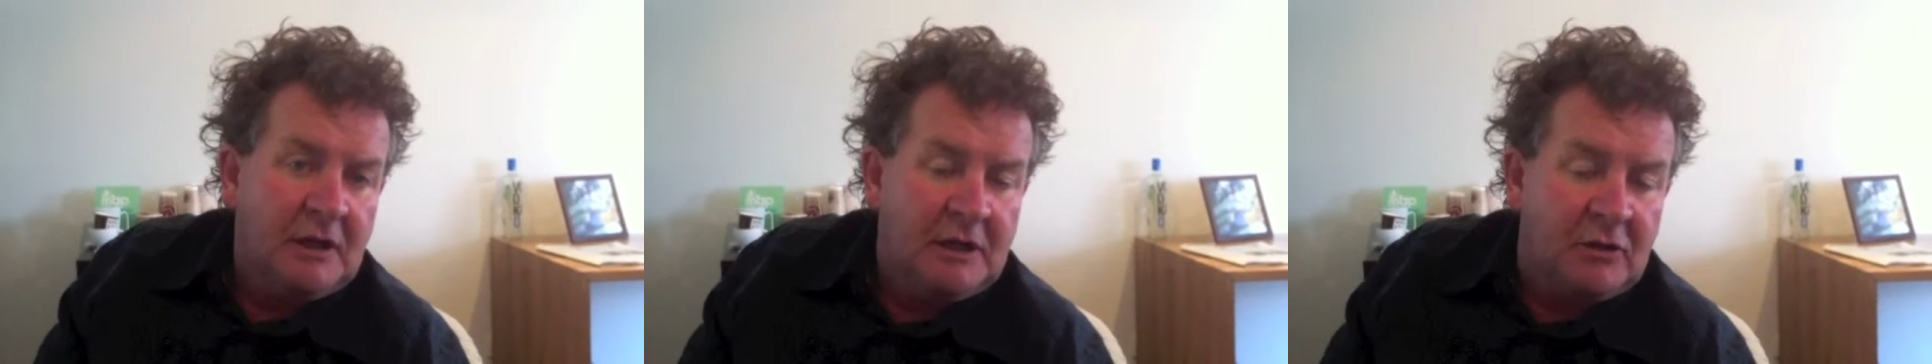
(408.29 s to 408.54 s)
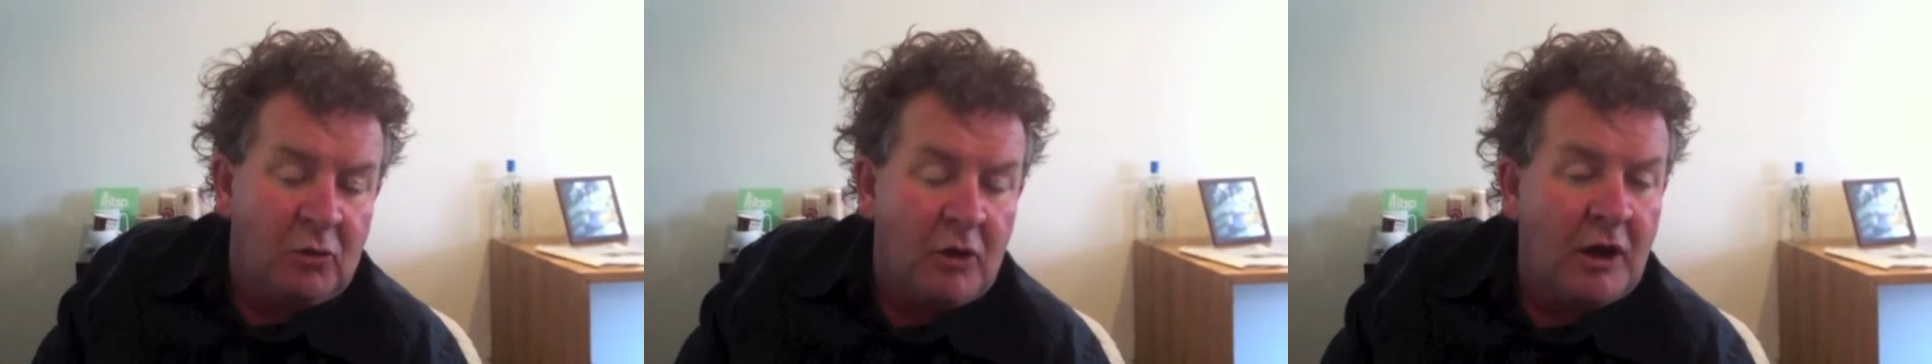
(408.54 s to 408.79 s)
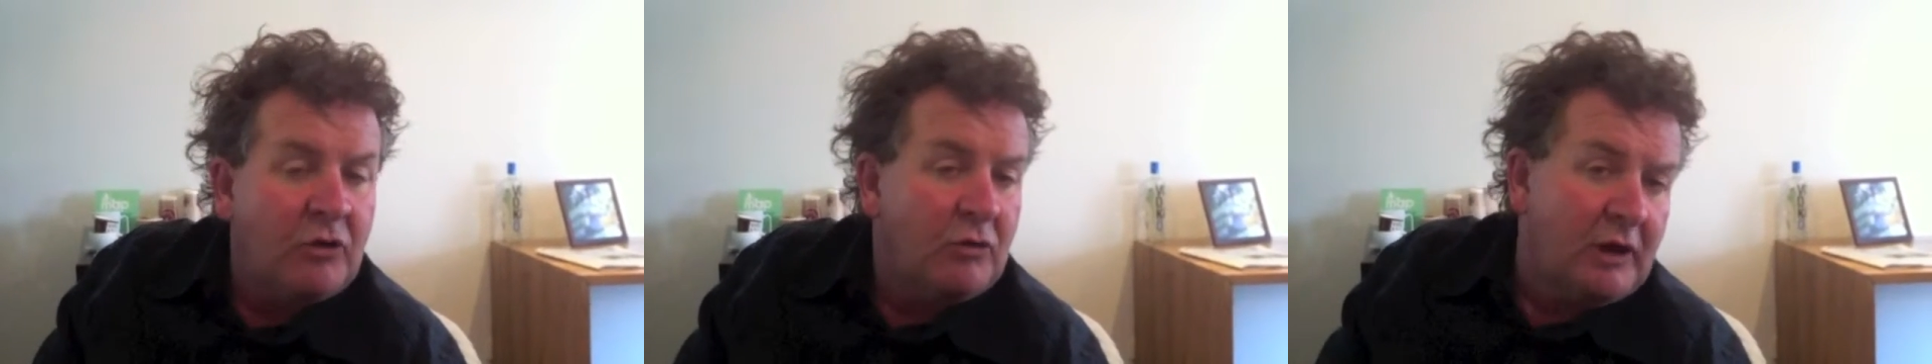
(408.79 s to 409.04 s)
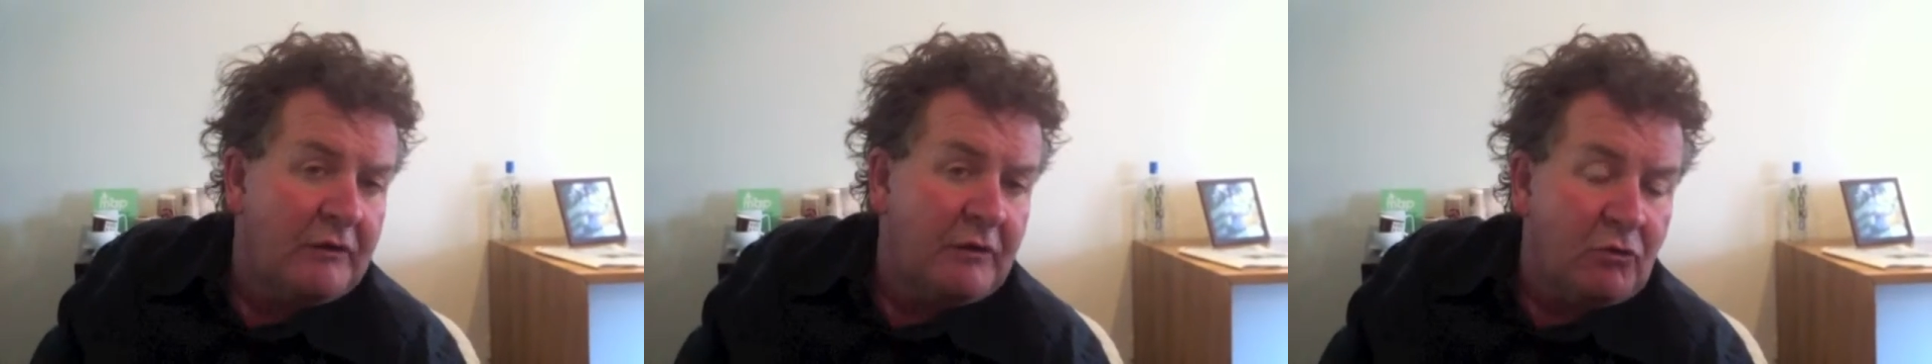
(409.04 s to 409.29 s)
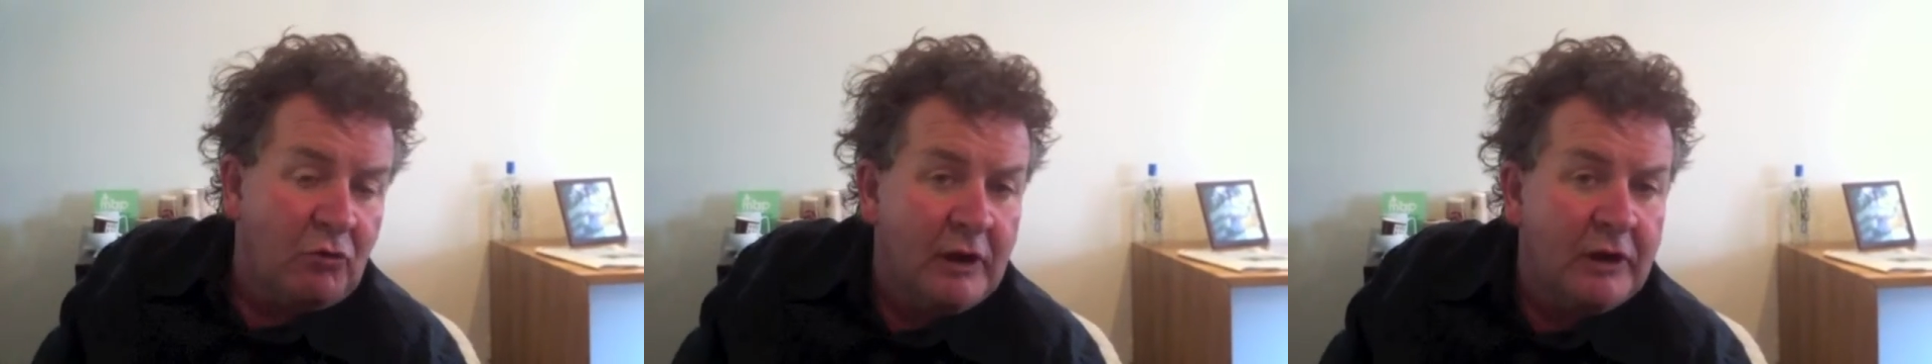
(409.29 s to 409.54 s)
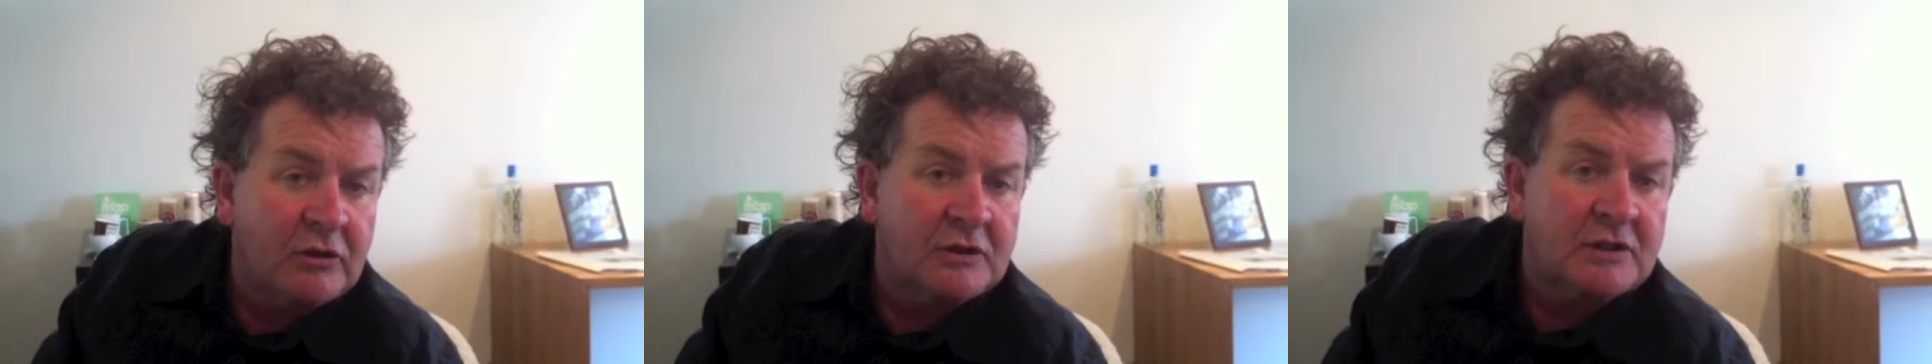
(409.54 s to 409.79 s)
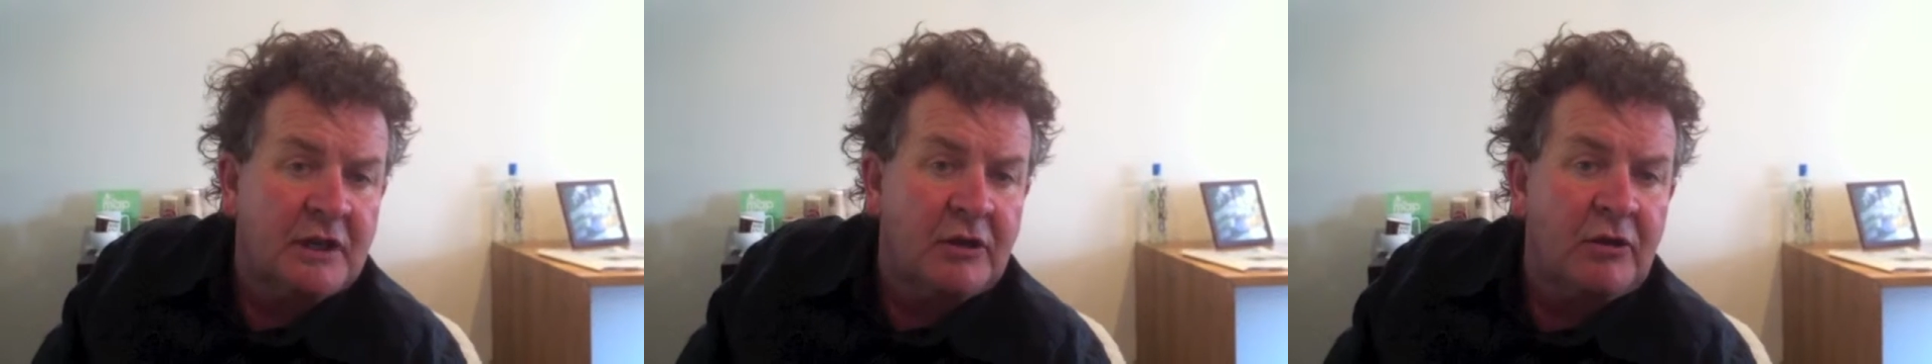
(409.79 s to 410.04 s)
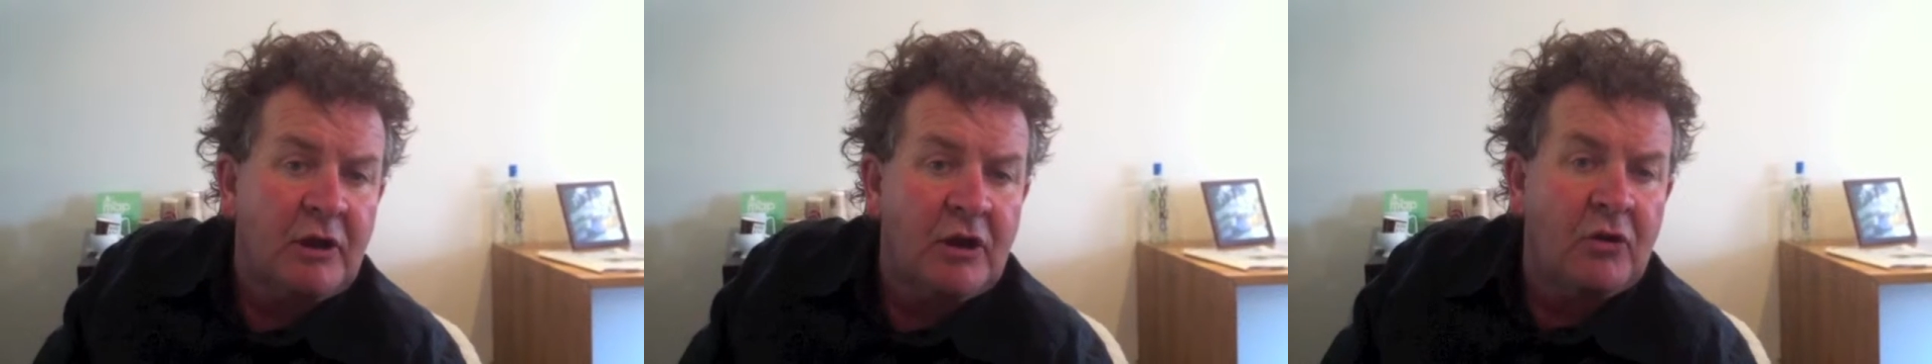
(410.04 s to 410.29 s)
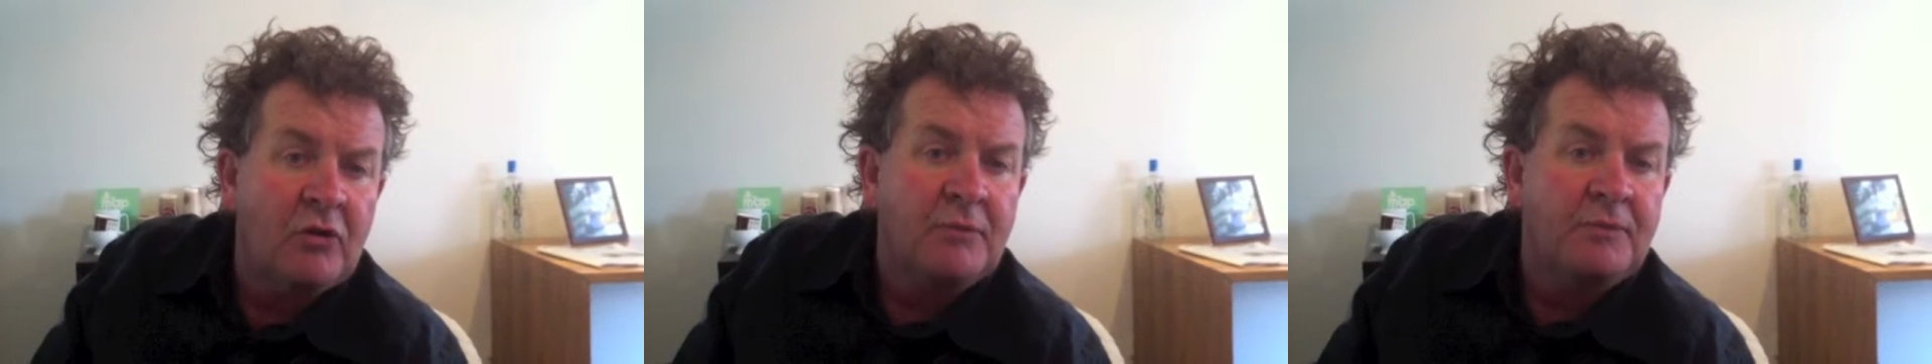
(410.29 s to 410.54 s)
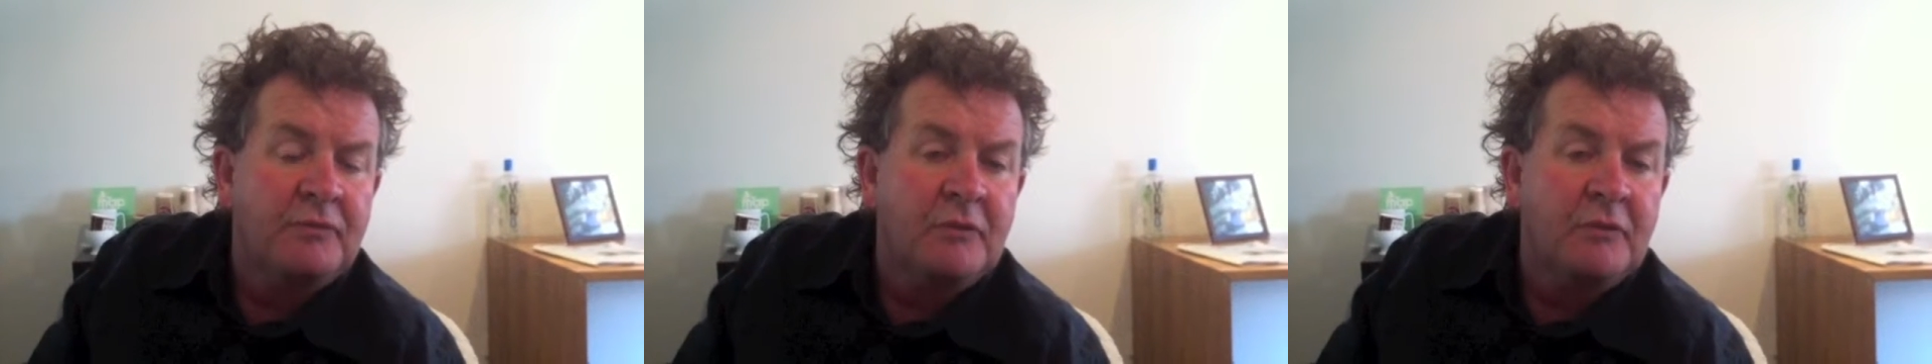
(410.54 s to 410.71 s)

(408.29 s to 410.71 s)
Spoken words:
At the winery we have a really good stereo